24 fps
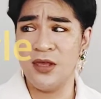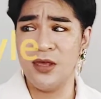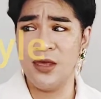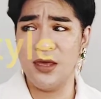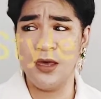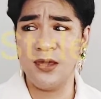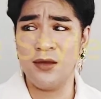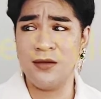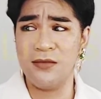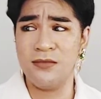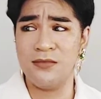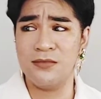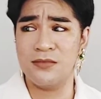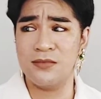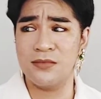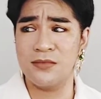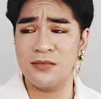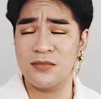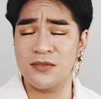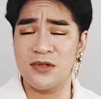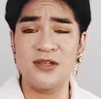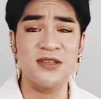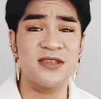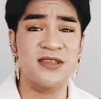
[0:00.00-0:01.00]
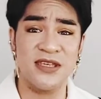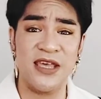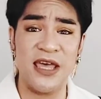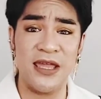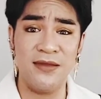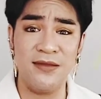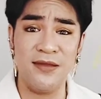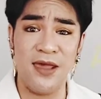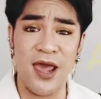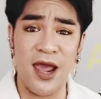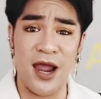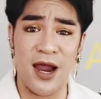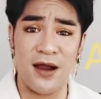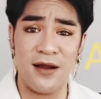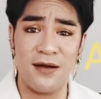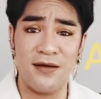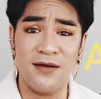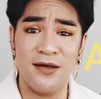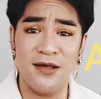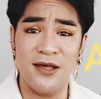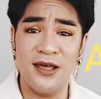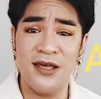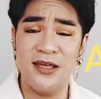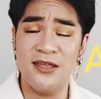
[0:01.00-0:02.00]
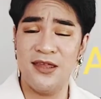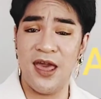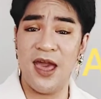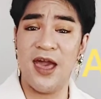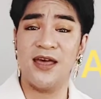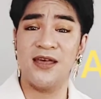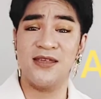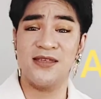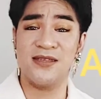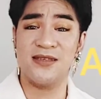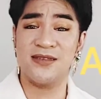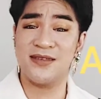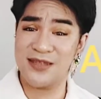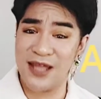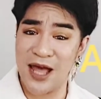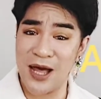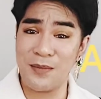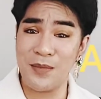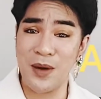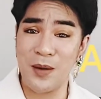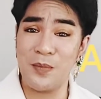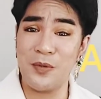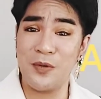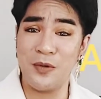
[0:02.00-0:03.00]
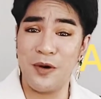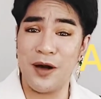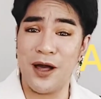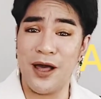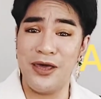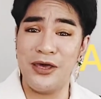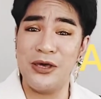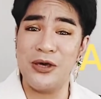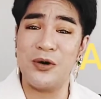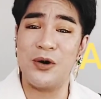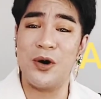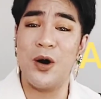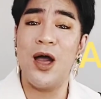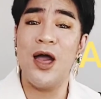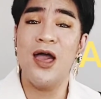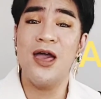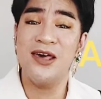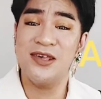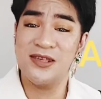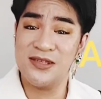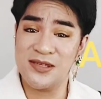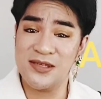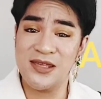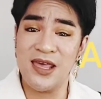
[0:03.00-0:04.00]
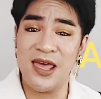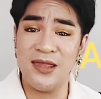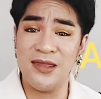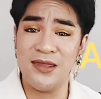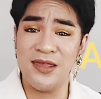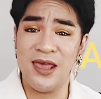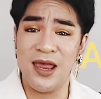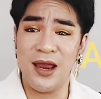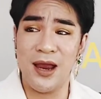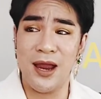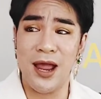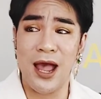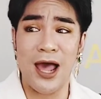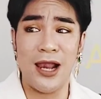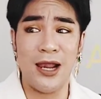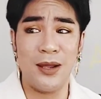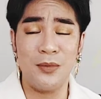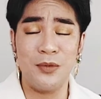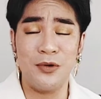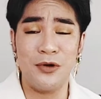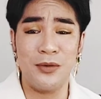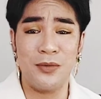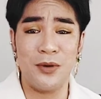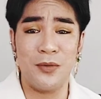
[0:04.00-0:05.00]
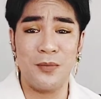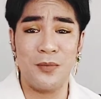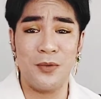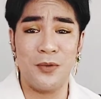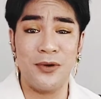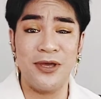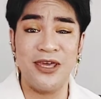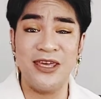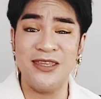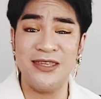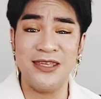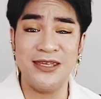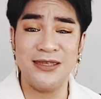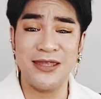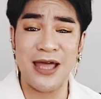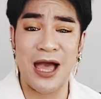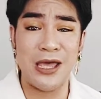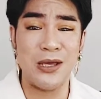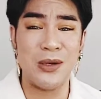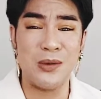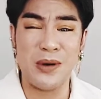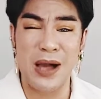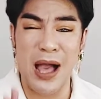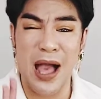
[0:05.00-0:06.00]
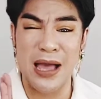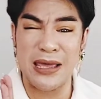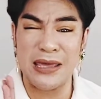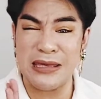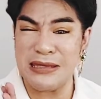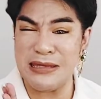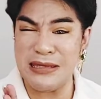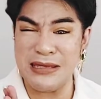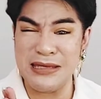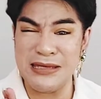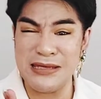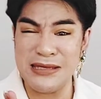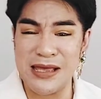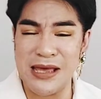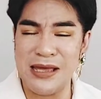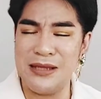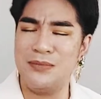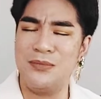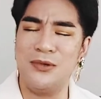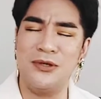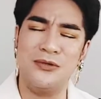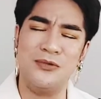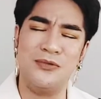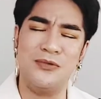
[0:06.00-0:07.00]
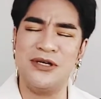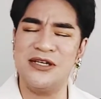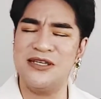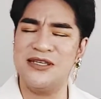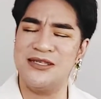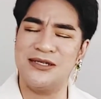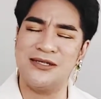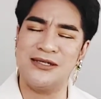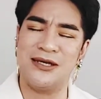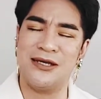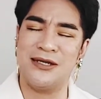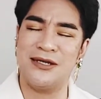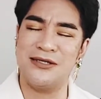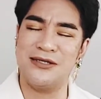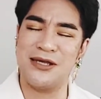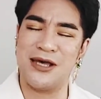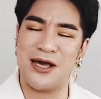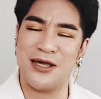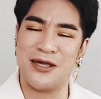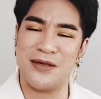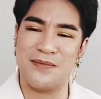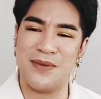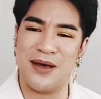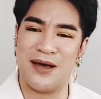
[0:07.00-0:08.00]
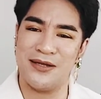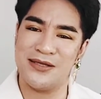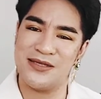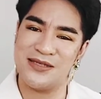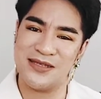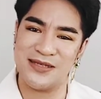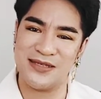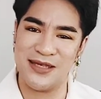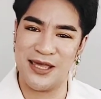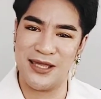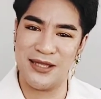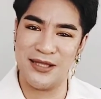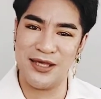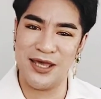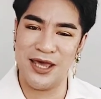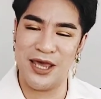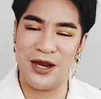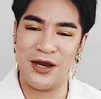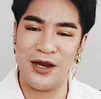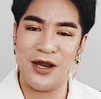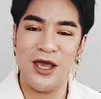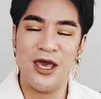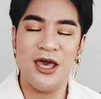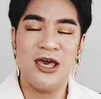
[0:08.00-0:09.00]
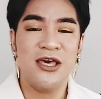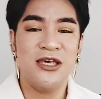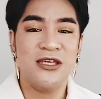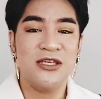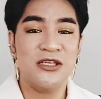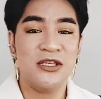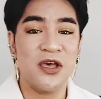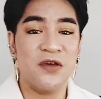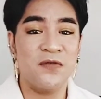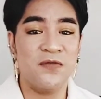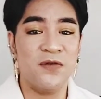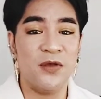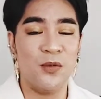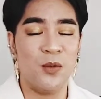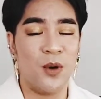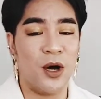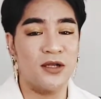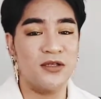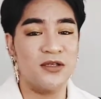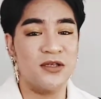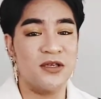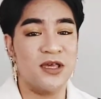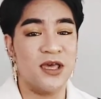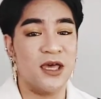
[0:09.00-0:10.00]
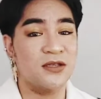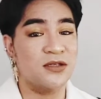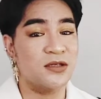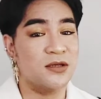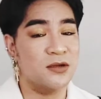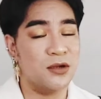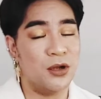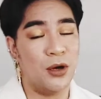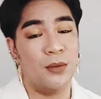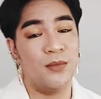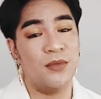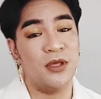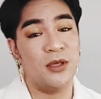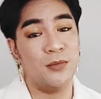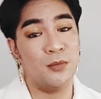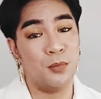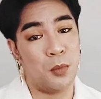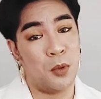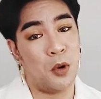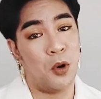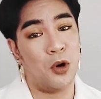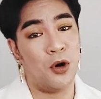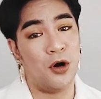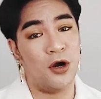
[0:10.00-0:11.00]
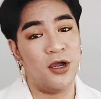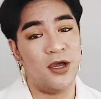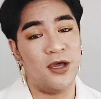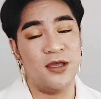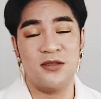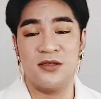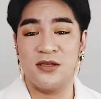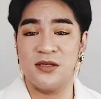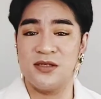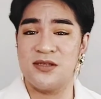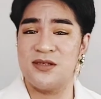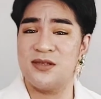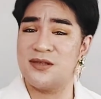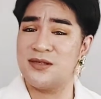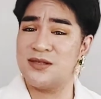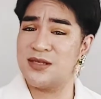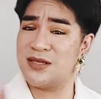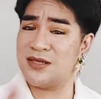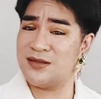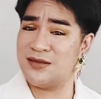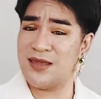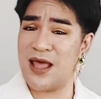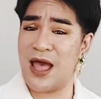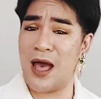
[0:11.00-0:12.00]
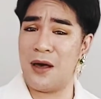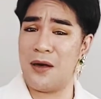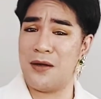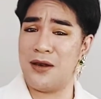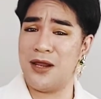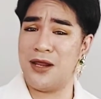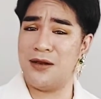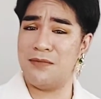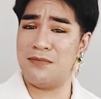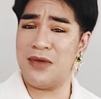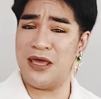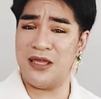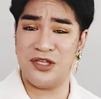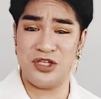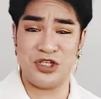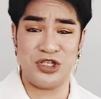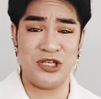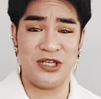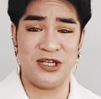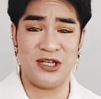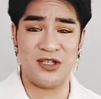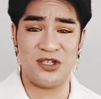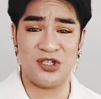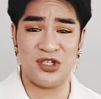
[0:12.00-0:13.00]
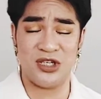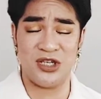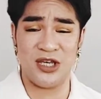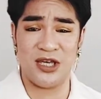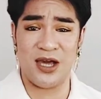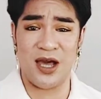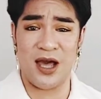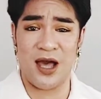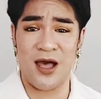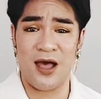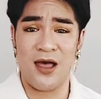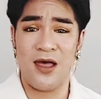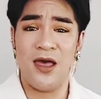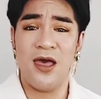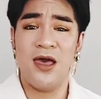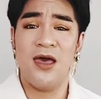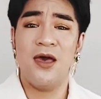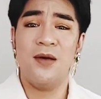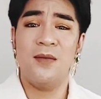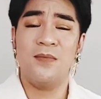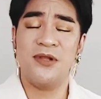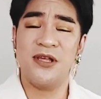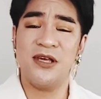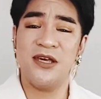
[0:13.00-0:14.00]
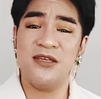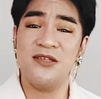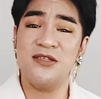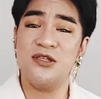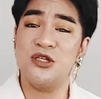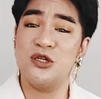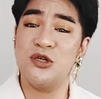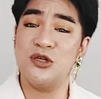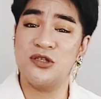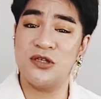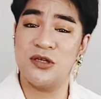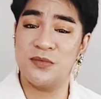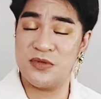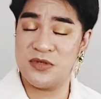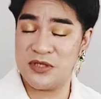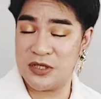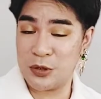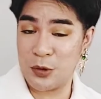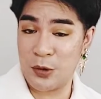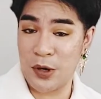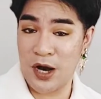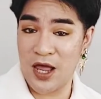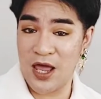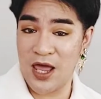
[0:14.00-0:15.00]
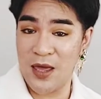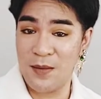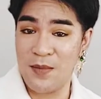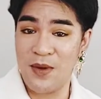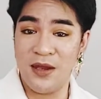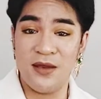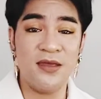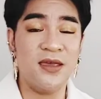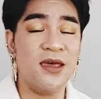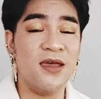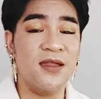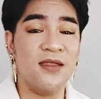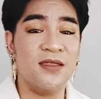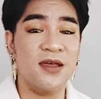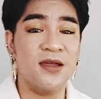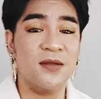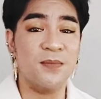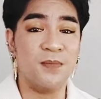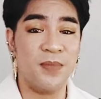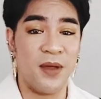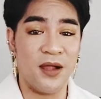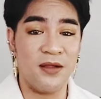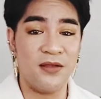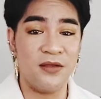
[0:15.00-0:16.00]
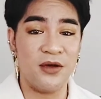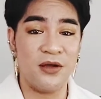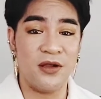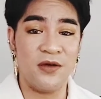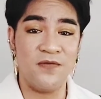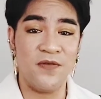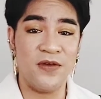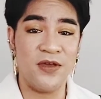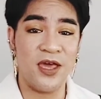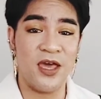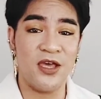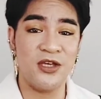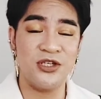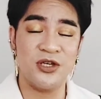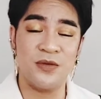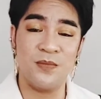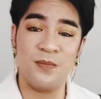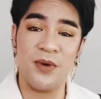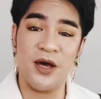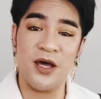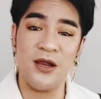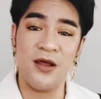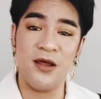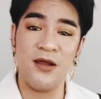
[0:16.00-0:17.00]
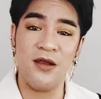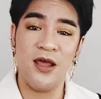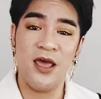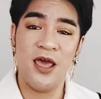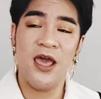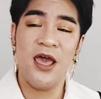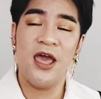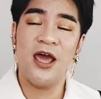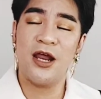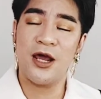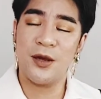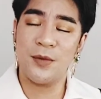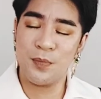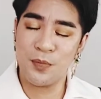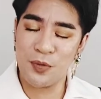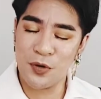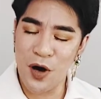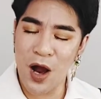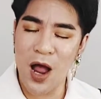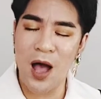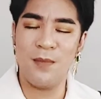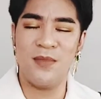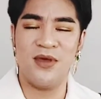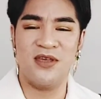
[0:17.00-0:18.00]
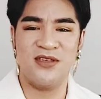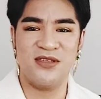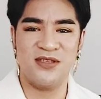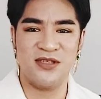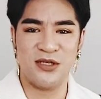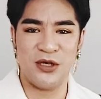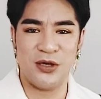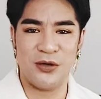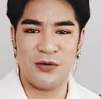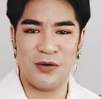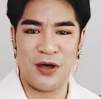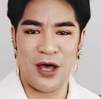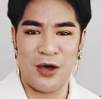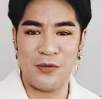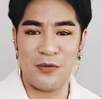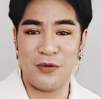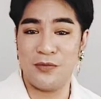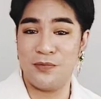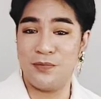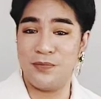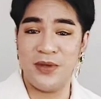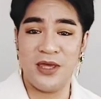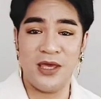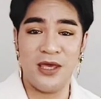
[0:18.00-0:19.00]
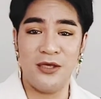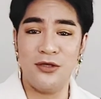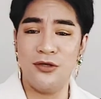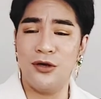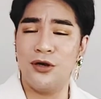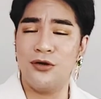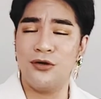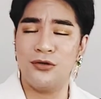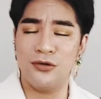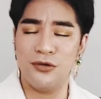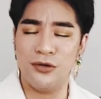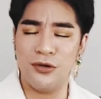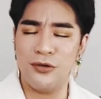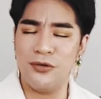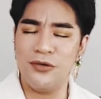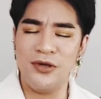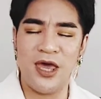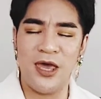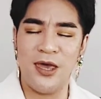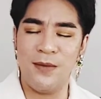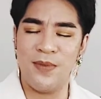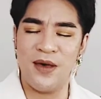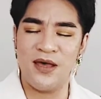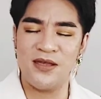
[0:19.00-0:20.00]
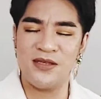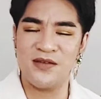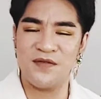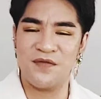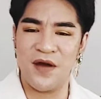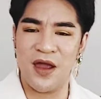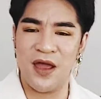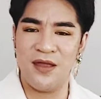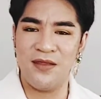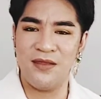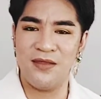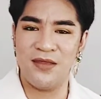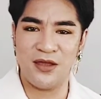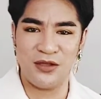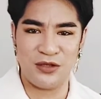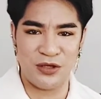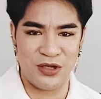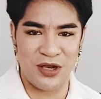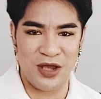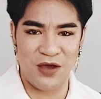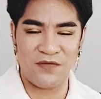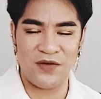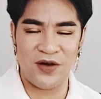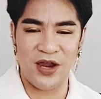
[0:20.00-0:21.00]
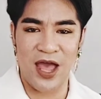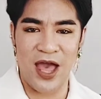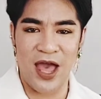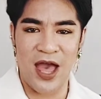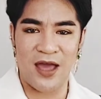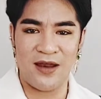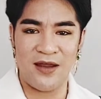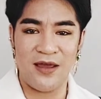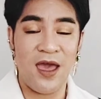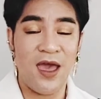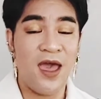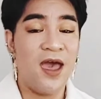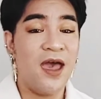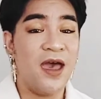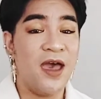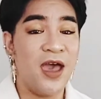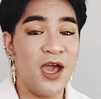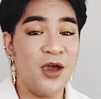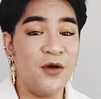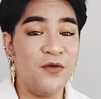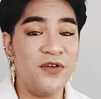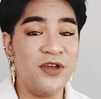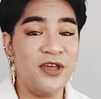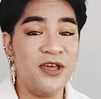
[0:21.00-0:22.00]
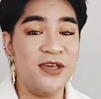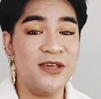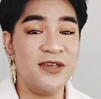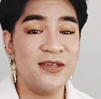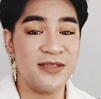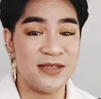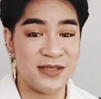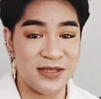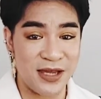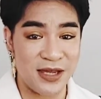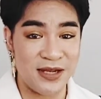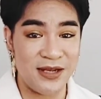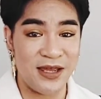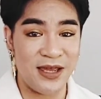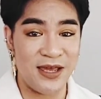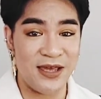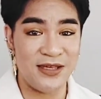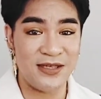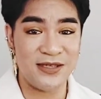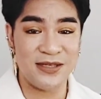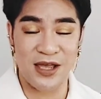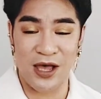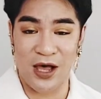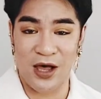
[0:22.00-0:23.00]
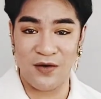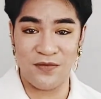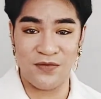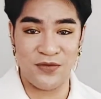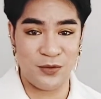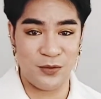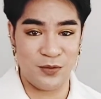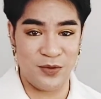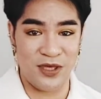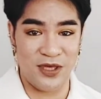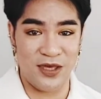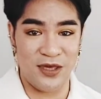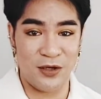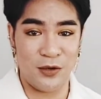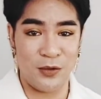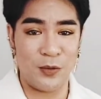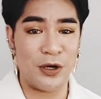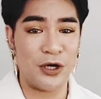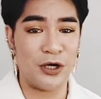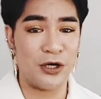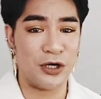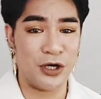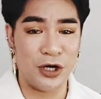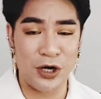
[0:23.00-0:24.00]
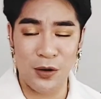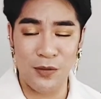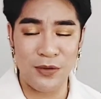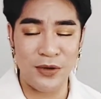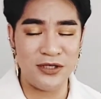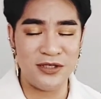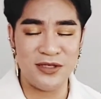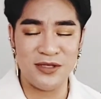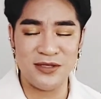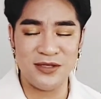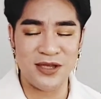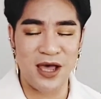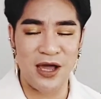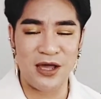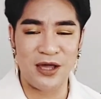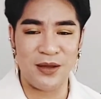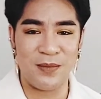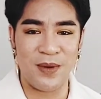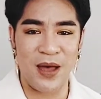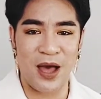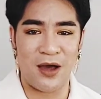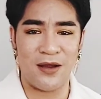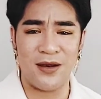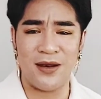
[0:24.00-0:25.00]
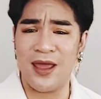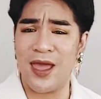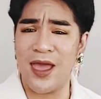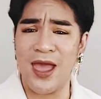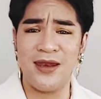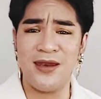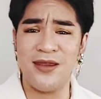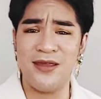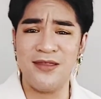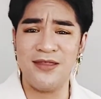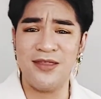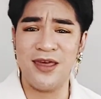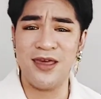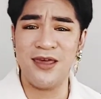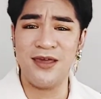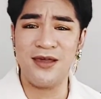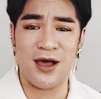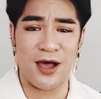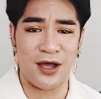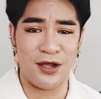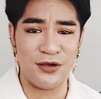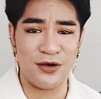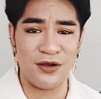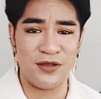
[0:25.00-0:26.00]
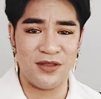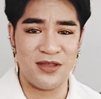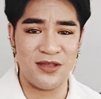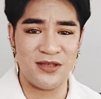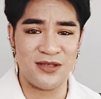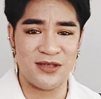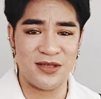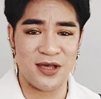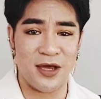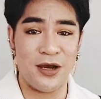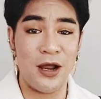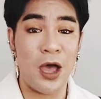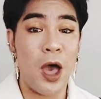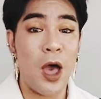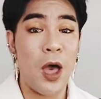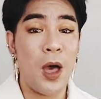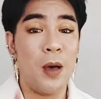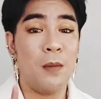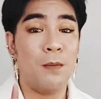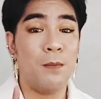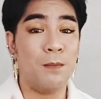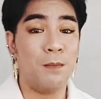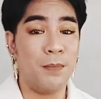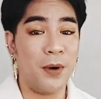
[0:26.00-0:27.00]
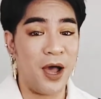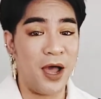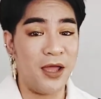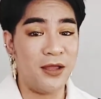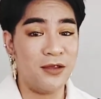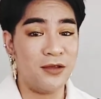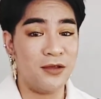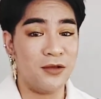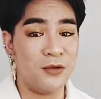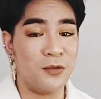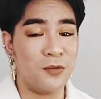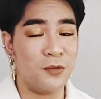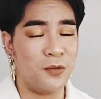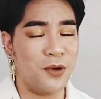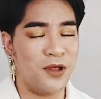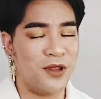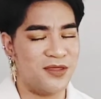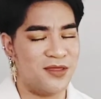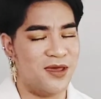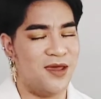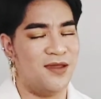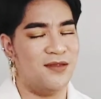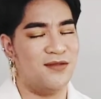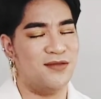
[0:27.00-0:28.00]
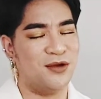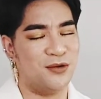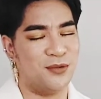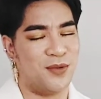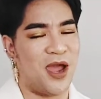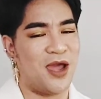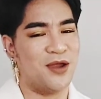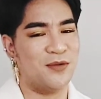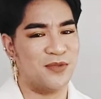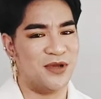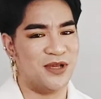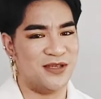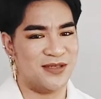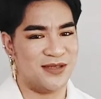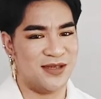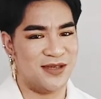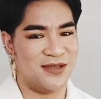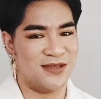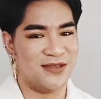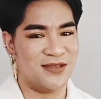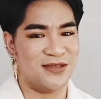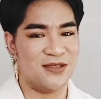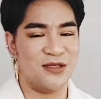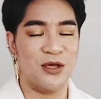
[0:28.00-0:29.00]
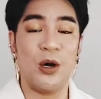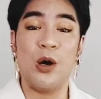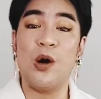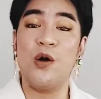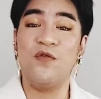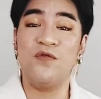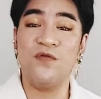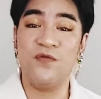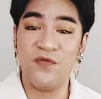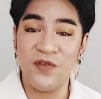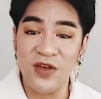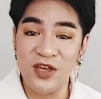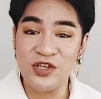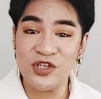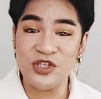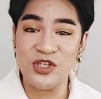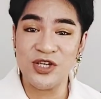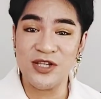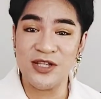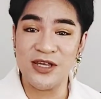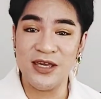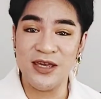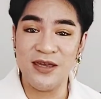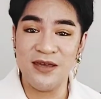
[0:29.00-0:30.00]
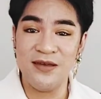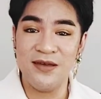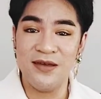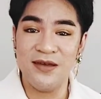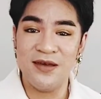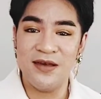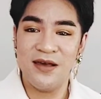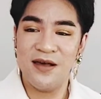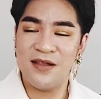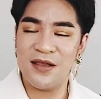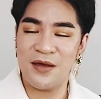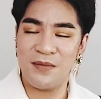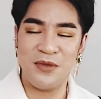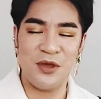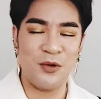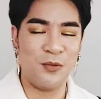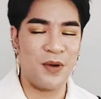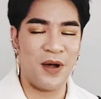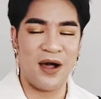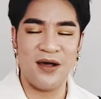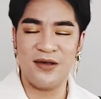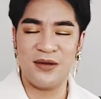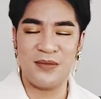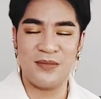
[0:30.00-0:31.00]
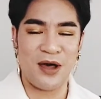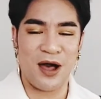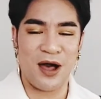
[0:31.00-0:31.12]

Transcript: and skincare. Yes, tama po kayo. Skincare. Alam ko naman pong hindi tayo kakunisan, but we're still gonna talk about skincare. So if you want to get to know me more and just sit down and make chika chika, please do subscribe and hit that bell notification button. And I promise you, I will be your new gay best friend that you never had every Sundays of the week. We're going to talk about anything under the sun, but within the right reason. So officially, let me welcome